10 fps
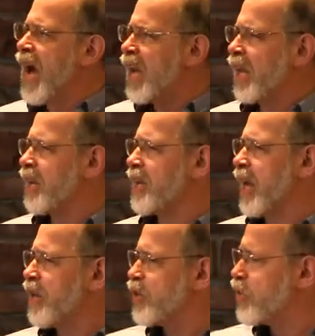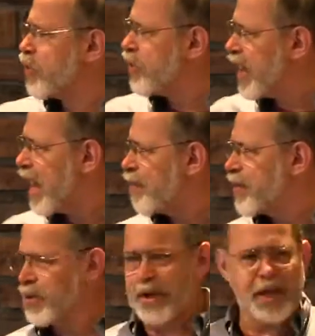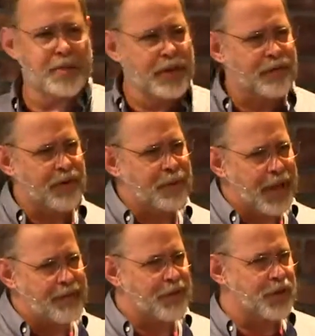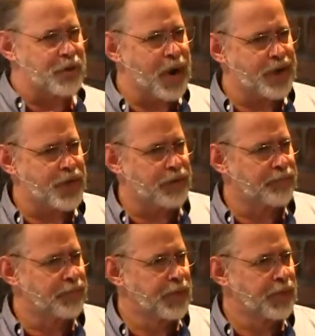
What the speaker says: island and tsunamis are coming from every direction.